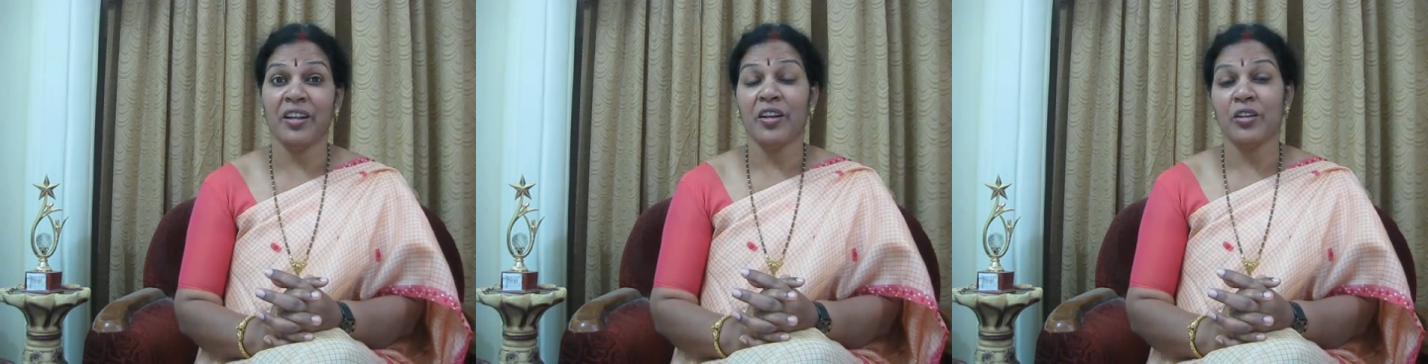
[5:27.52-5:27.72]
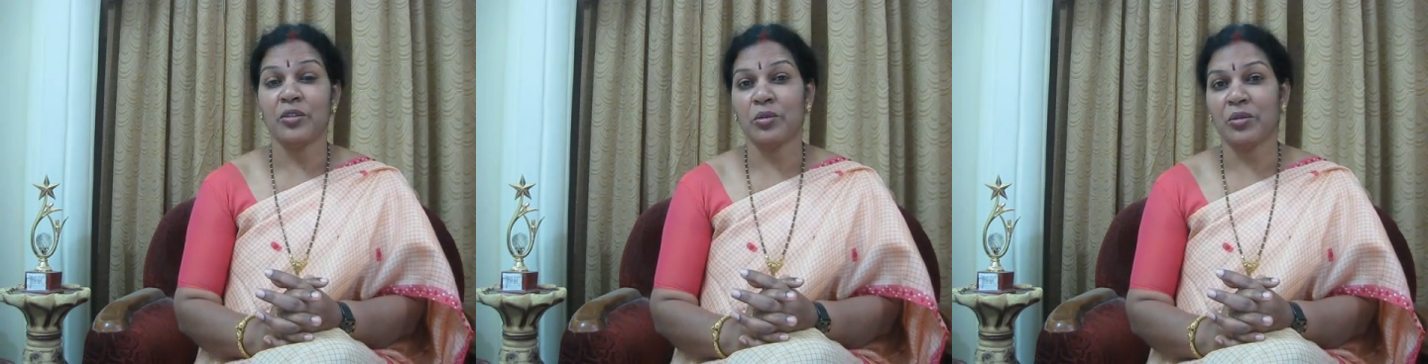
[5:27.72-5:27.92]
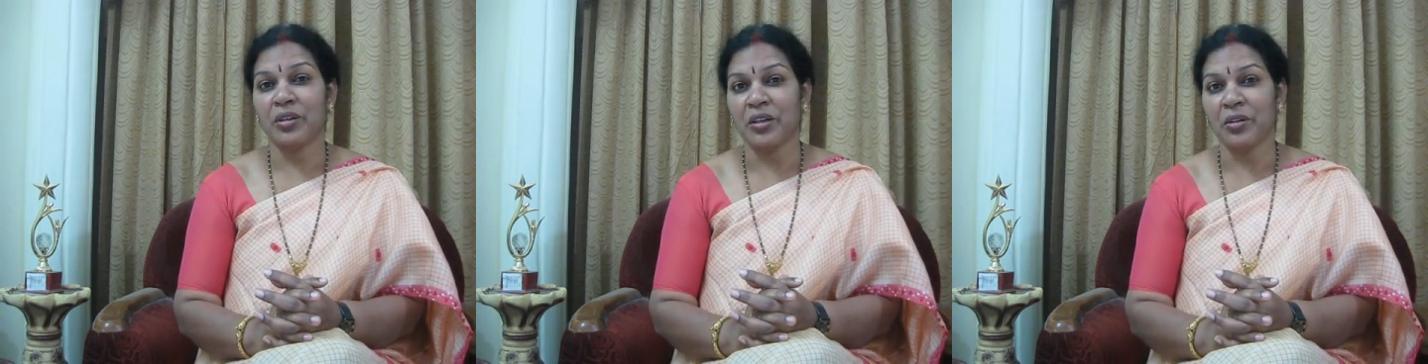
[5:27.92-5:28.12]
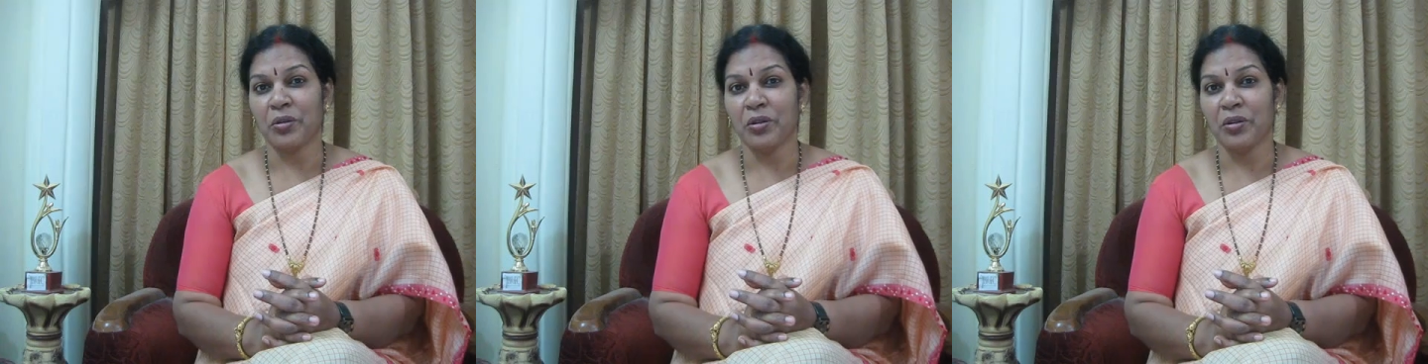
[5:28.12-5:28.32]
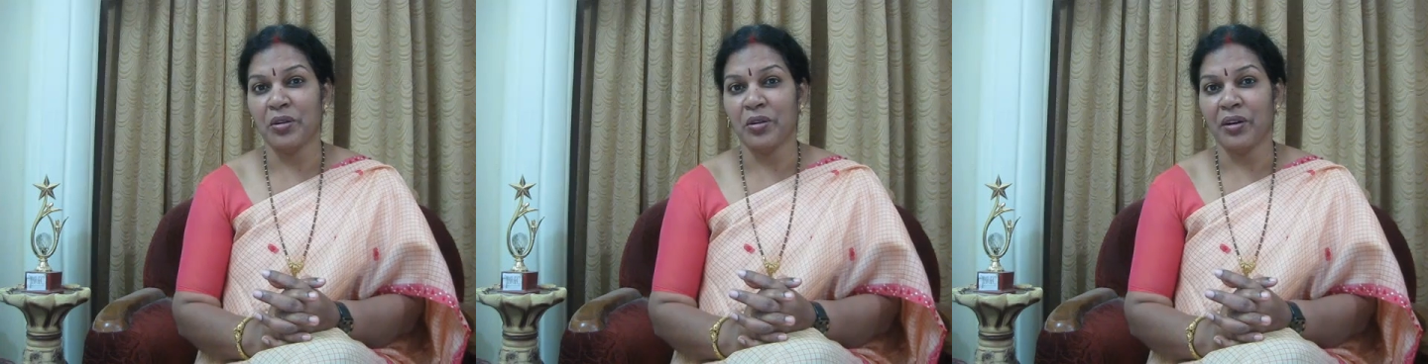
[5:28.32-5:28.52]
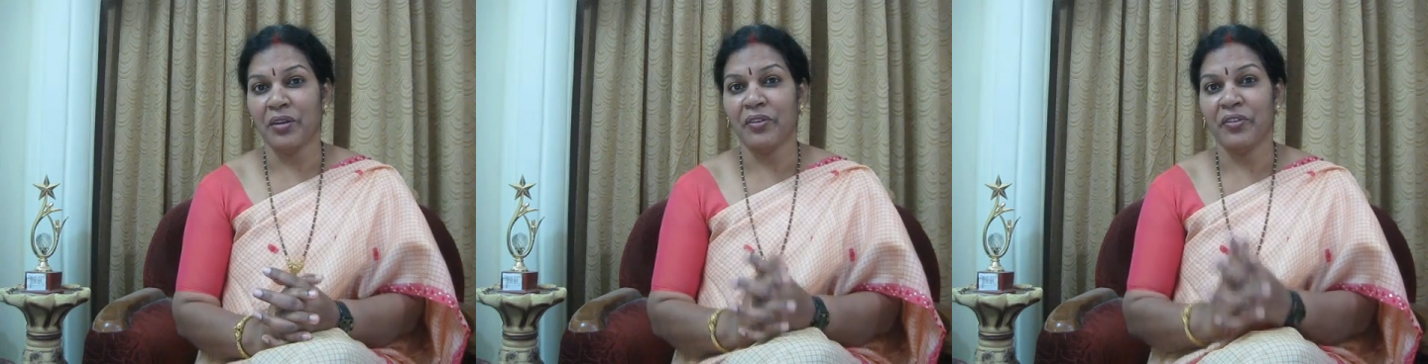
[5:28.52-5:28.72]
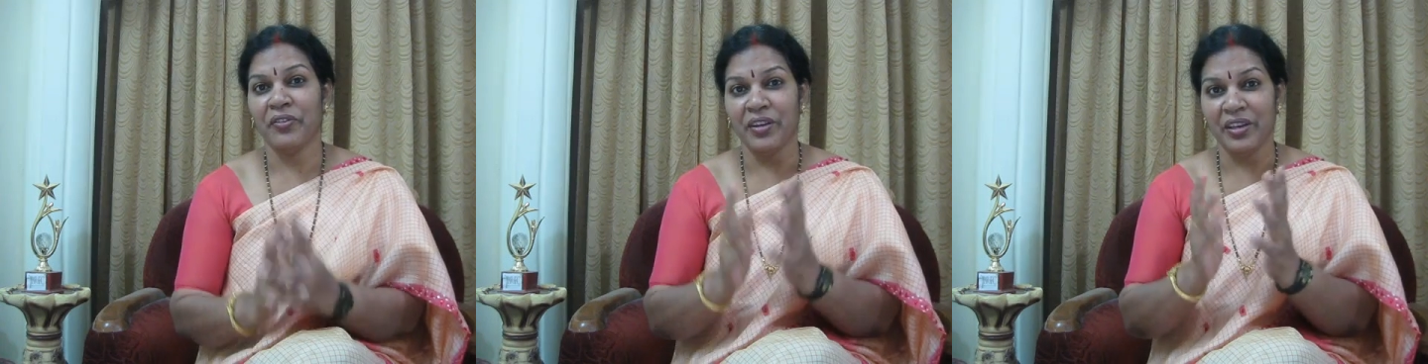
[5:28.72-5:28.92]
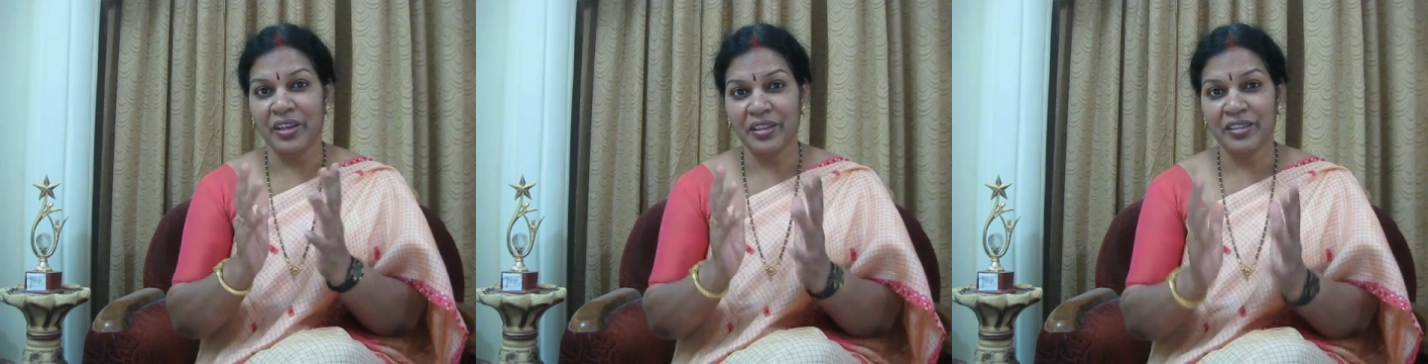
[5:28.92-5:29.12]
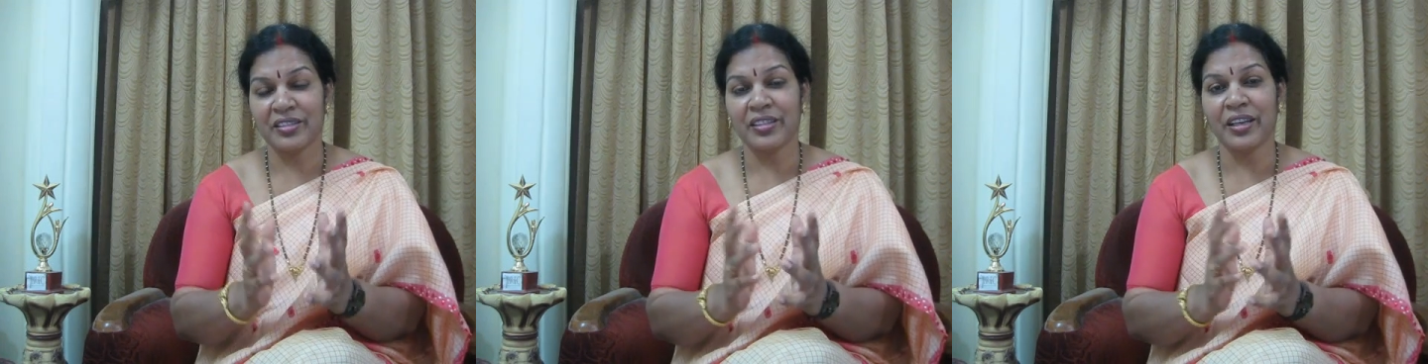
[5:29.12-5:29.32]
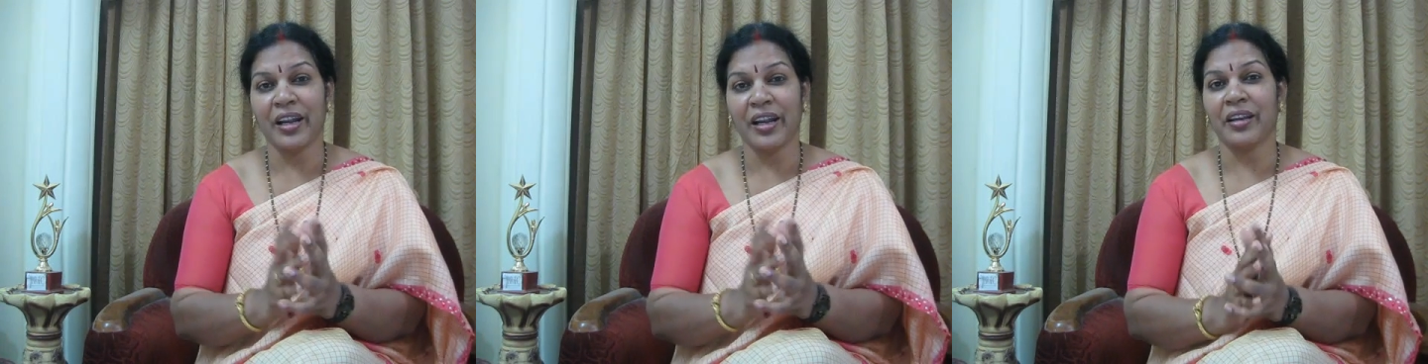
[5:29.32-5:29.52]
So control your feelings,
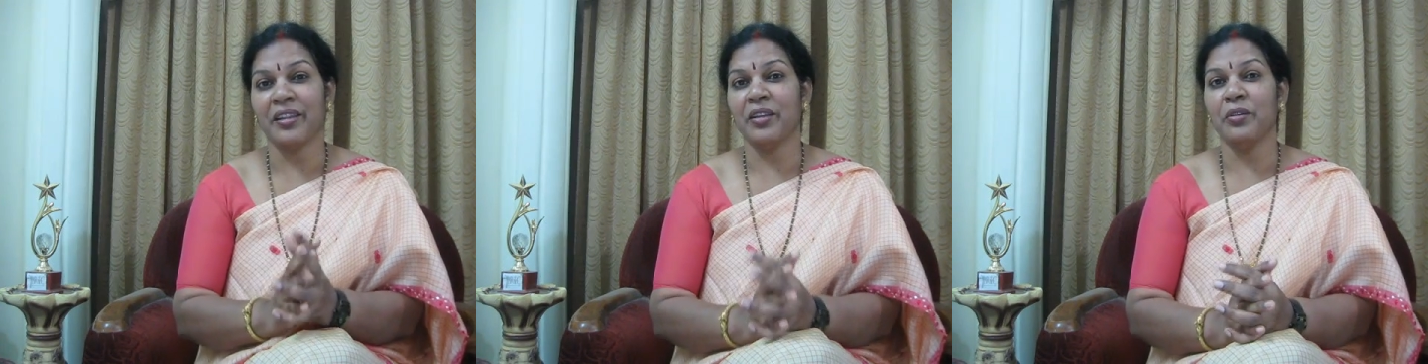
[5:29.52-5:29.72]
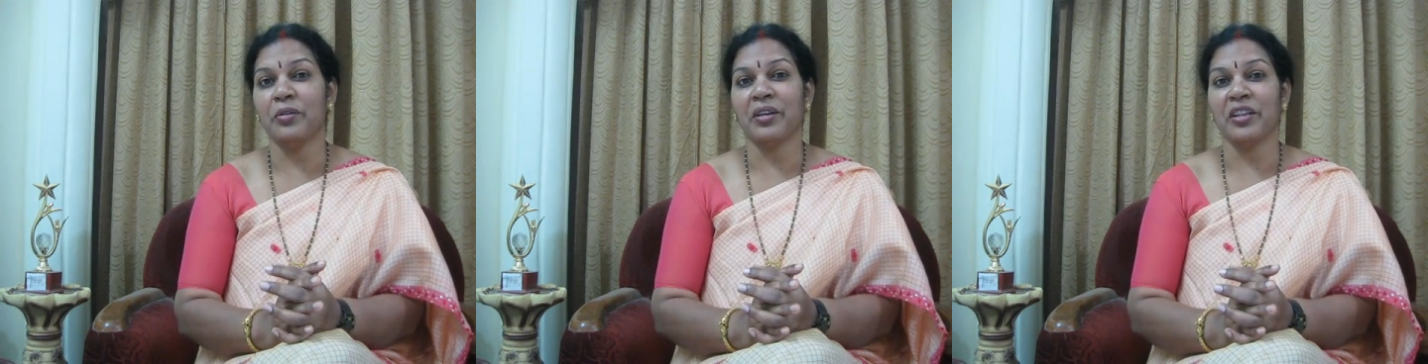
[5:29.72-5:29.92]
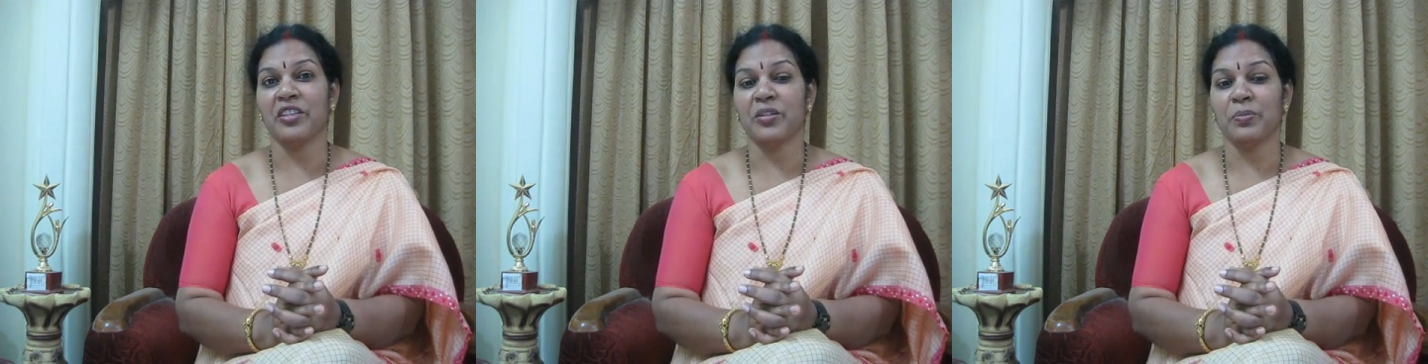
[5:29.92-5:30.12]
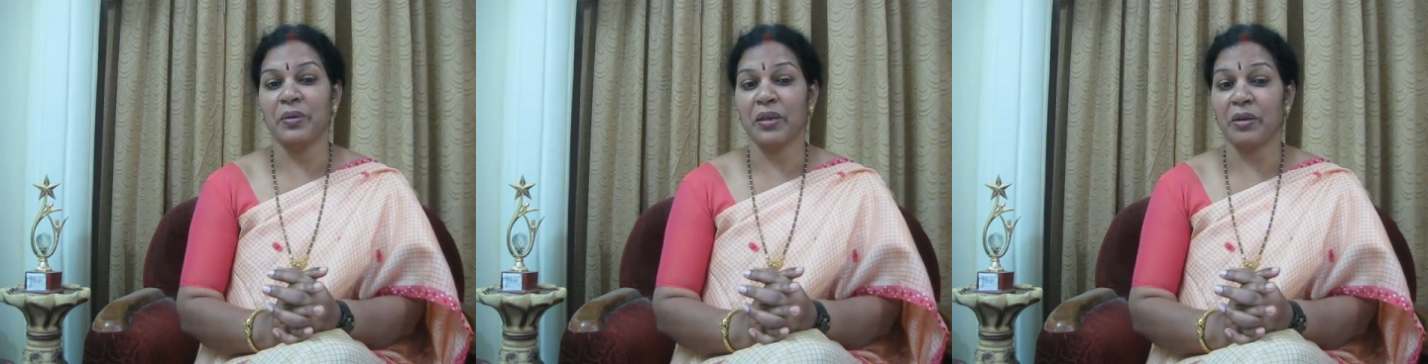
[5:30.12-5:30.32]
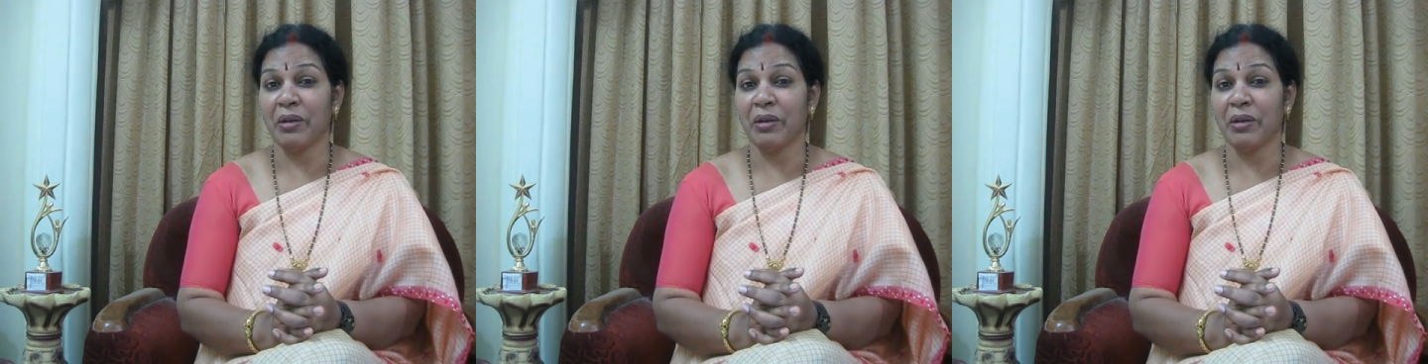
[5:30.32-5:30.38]
and then you can speak